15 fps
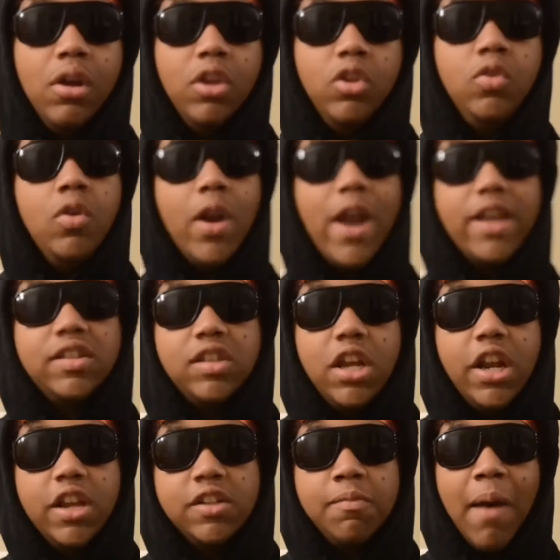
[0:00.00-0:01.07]
You know that
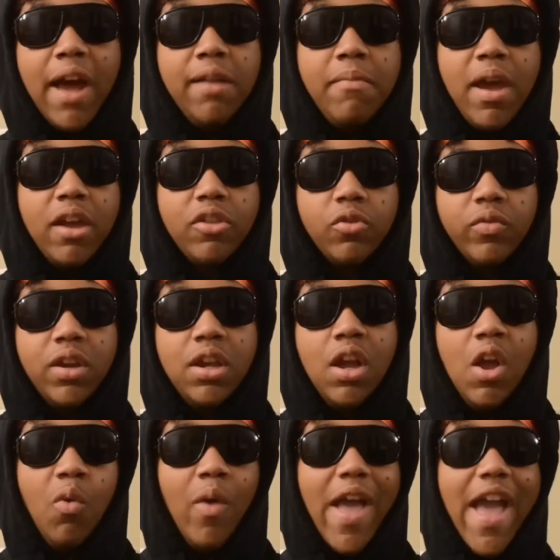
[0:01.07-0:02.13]
scene in Spider-Man 3
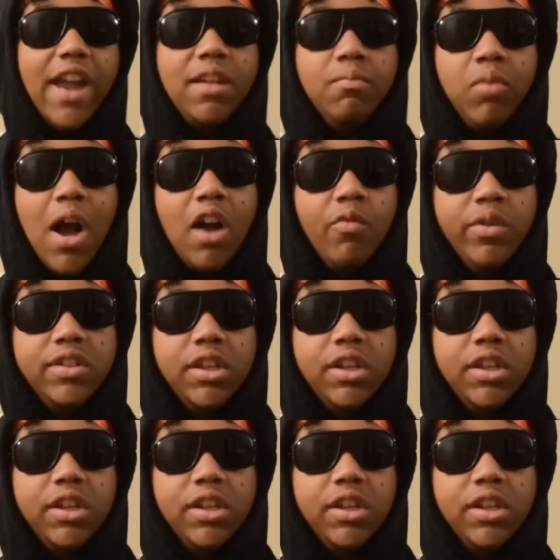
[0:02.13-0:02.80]
when Eddie Brock went to